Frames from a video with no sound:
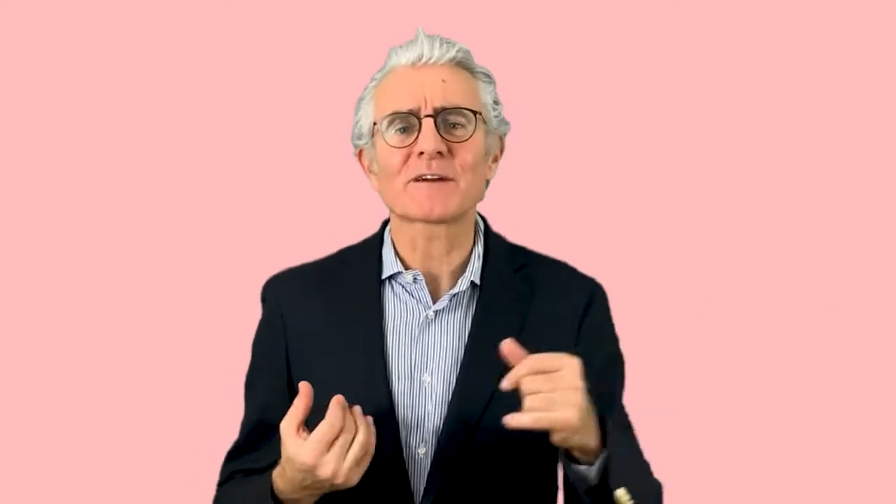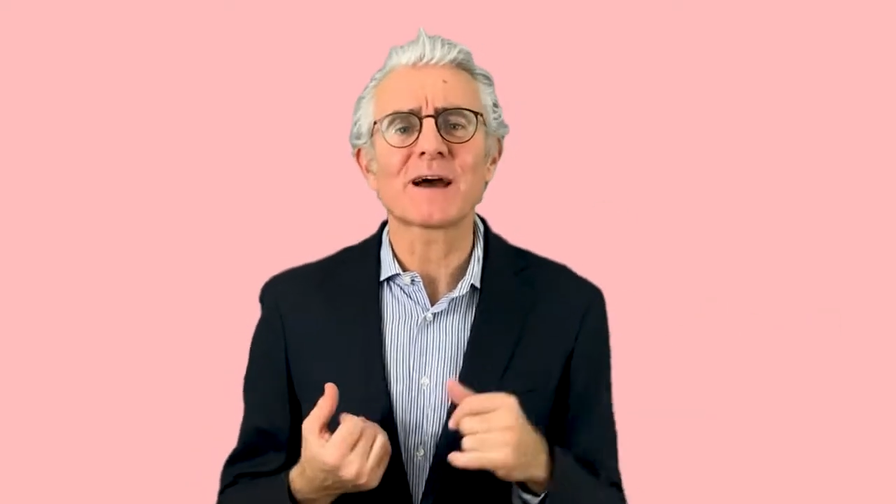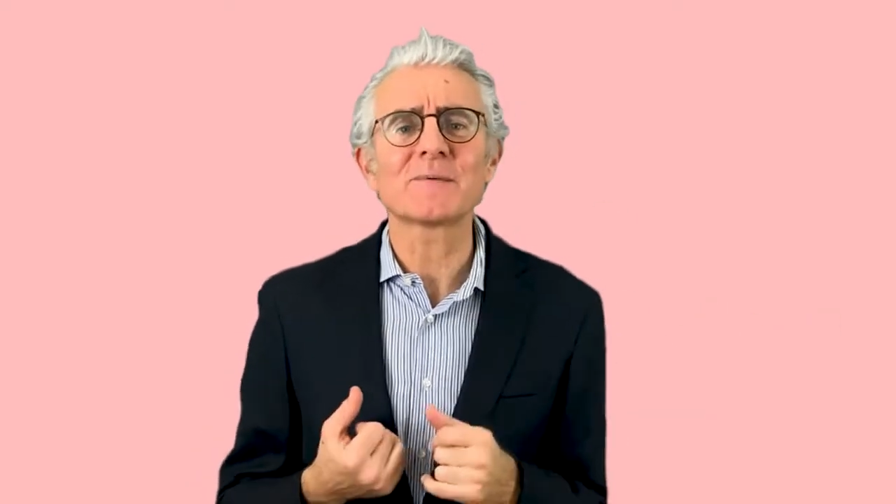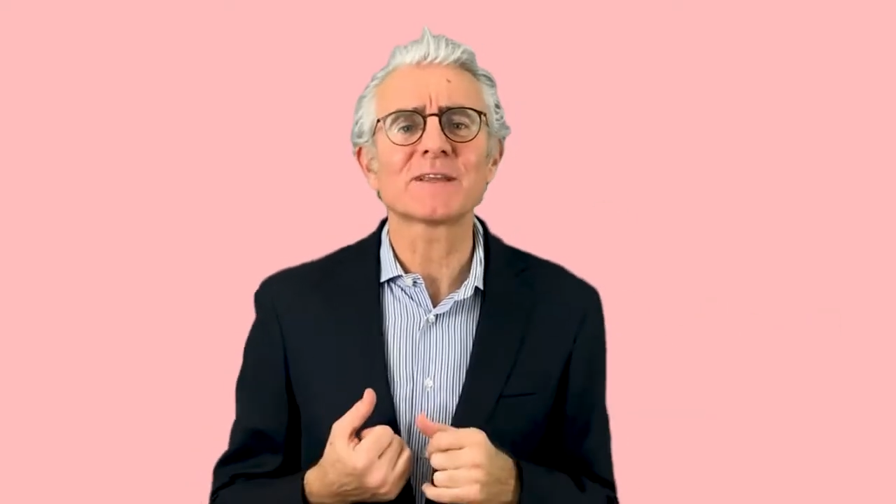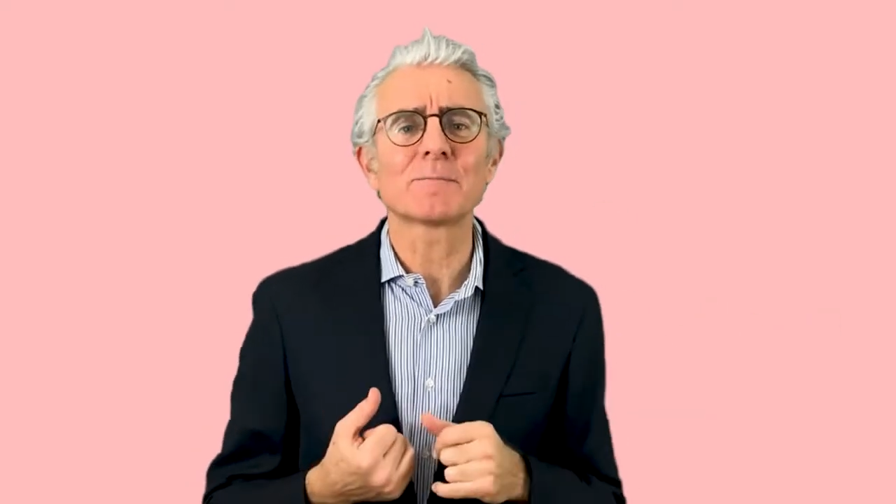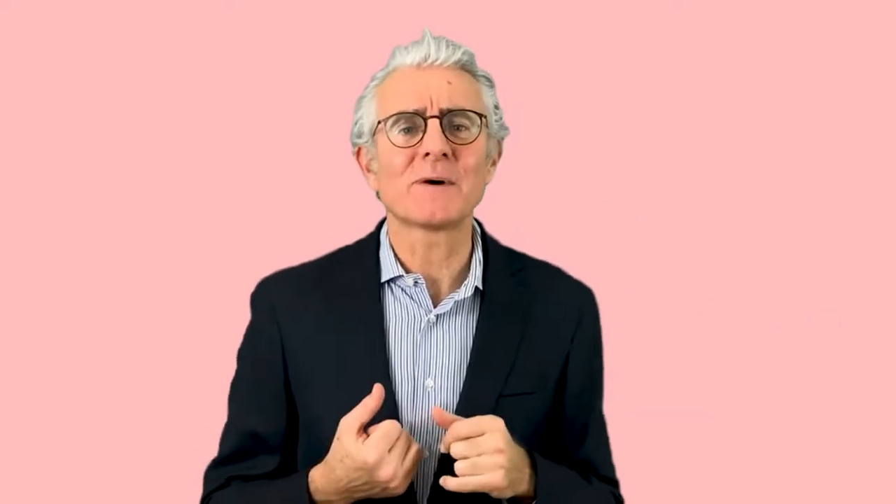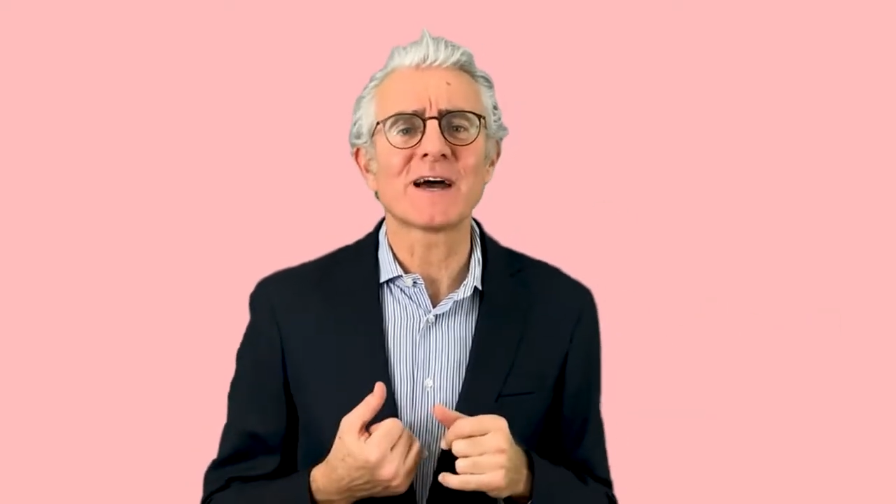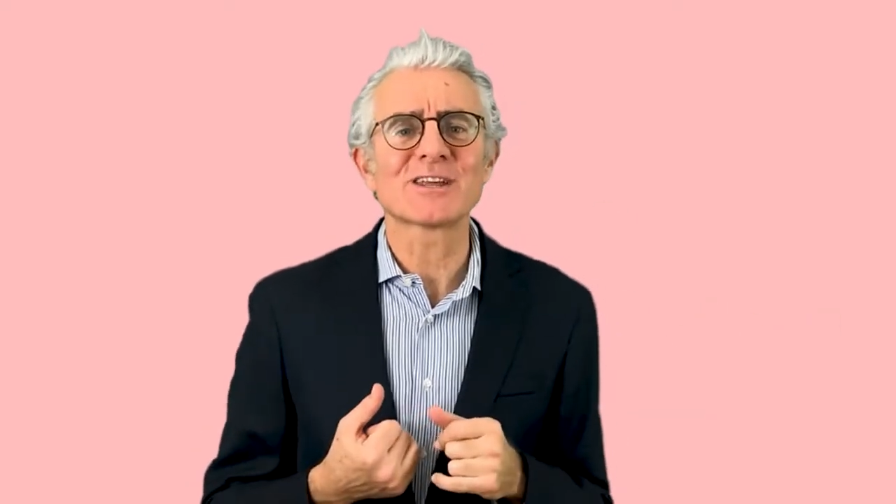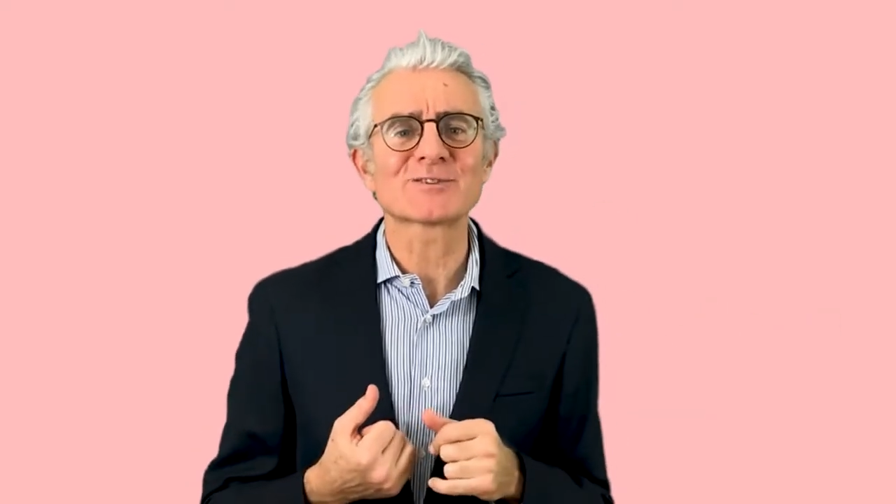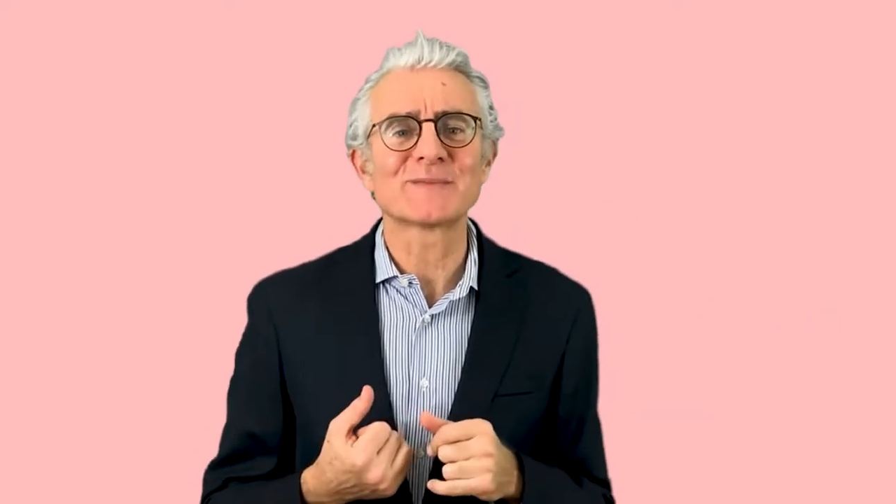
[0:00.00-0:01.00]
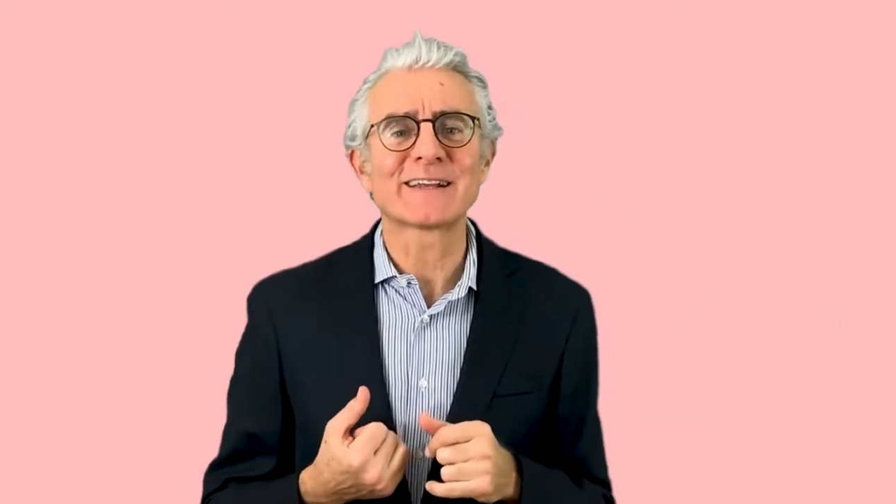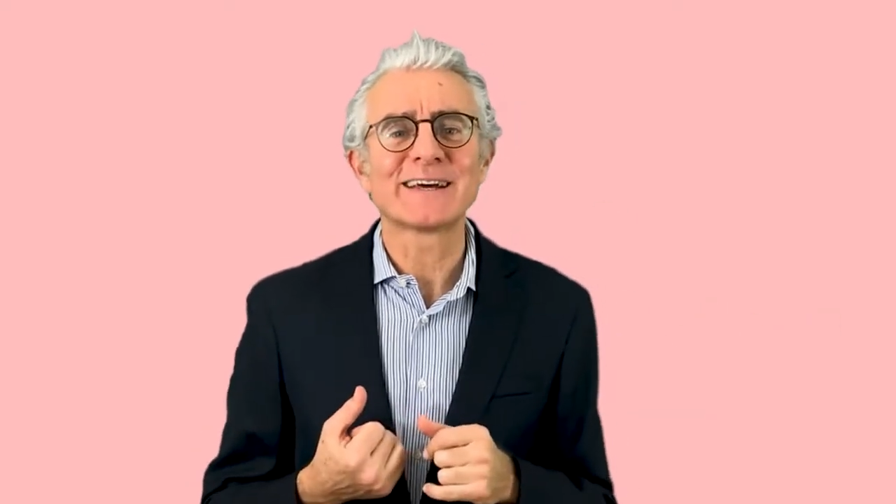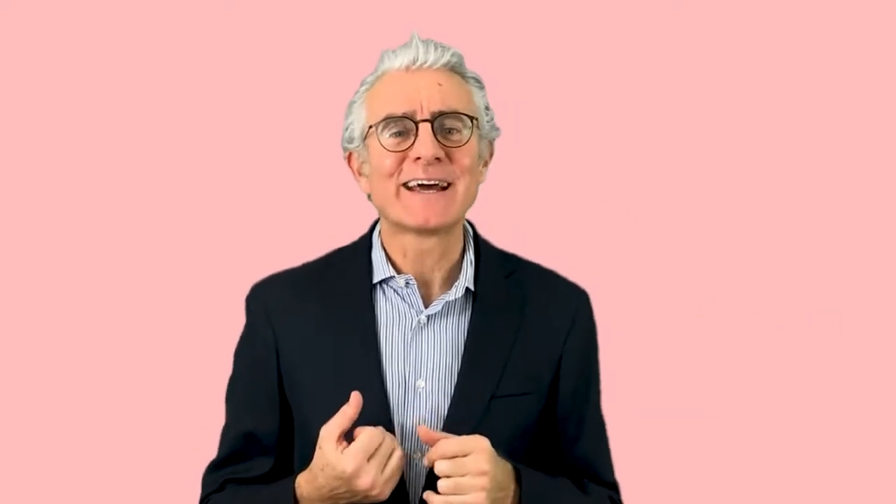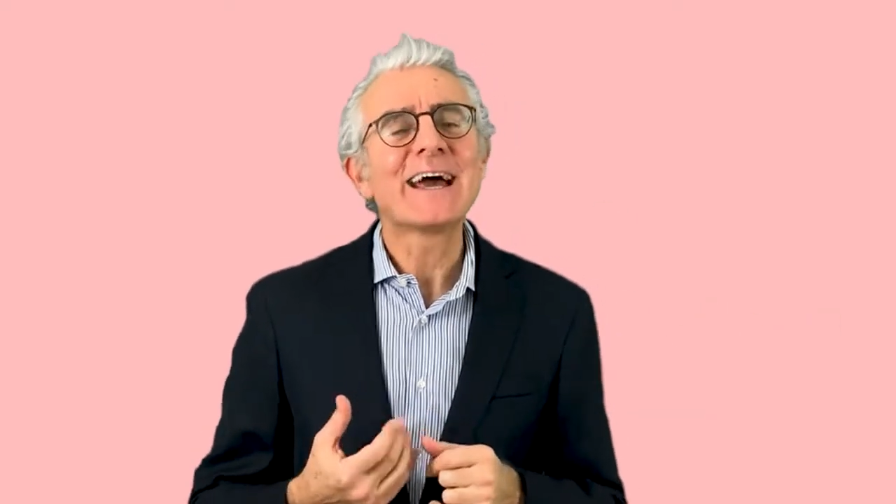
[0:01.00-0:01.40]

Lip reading: of capital punishment